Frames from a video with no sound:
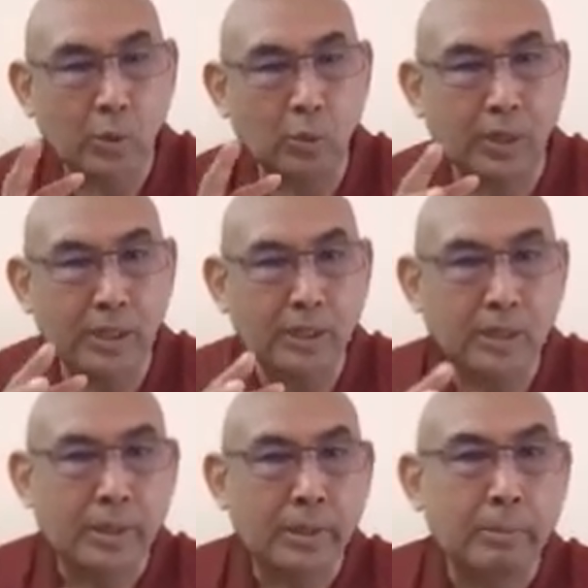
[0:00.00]

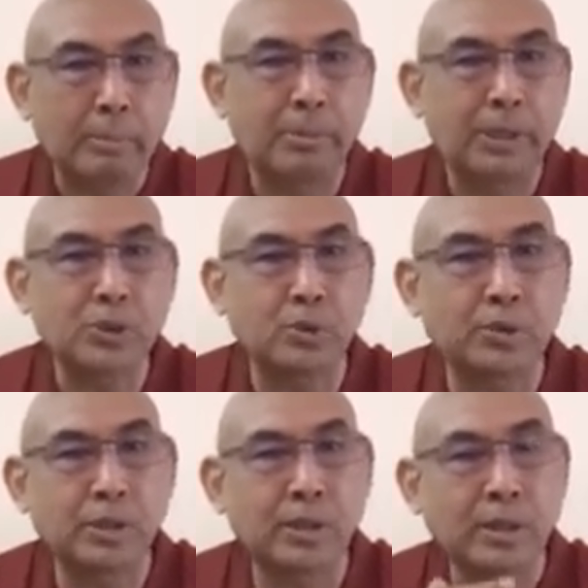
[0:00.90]
One based
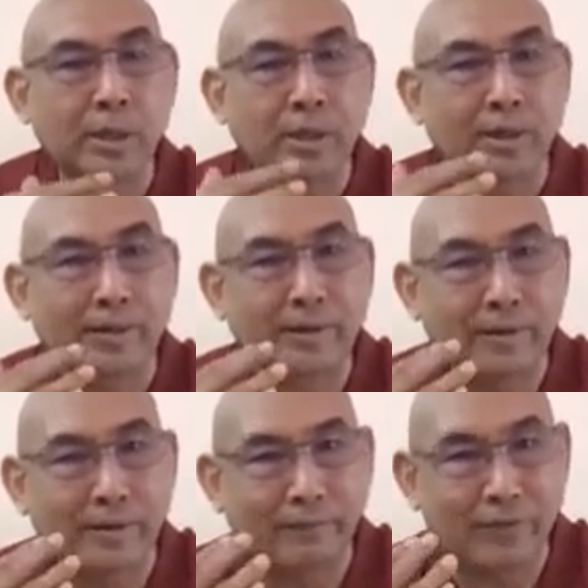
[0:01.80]
on the
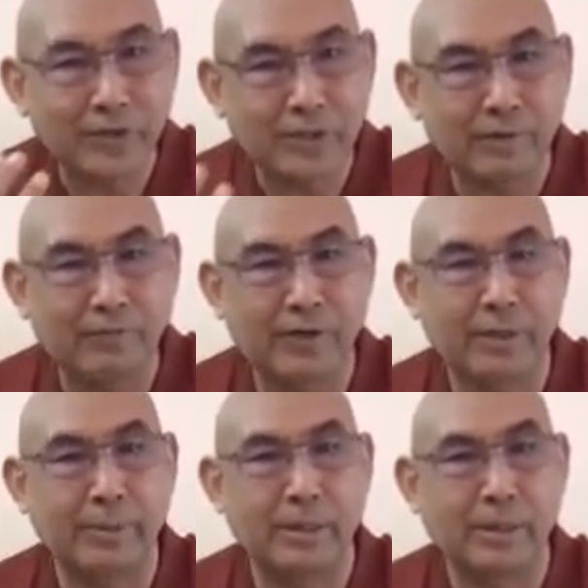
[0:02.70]
conventional
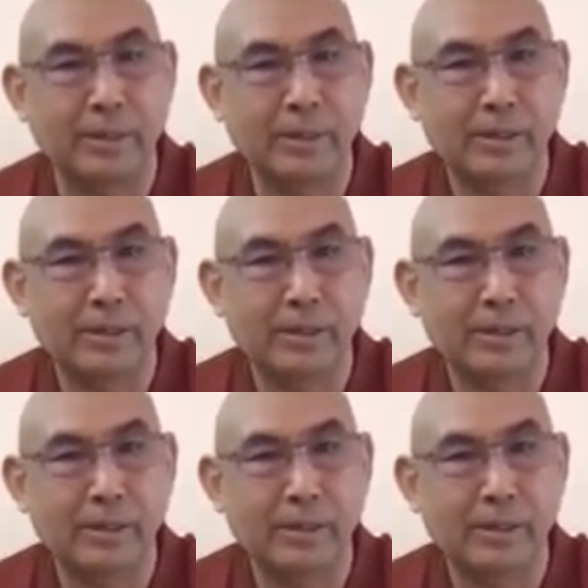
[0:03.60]
phenomena.